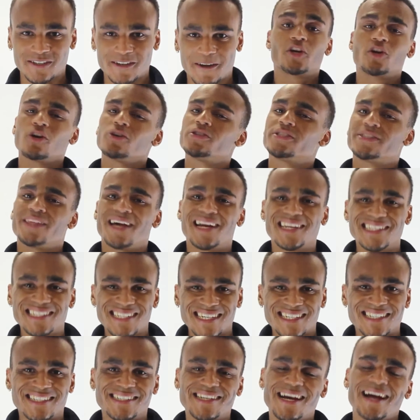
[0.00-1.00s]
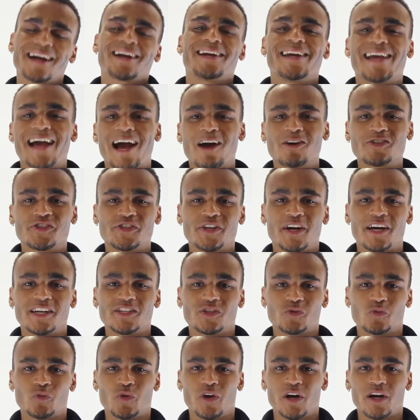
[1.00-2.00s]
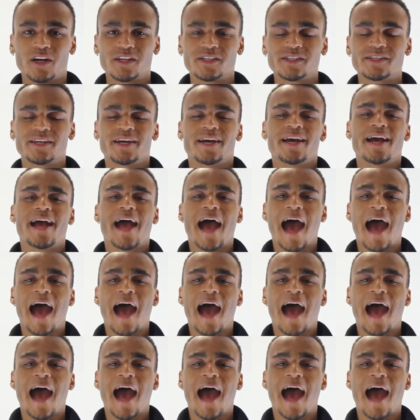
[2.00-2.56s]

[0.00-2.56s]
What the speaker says: because that is exactly how science works.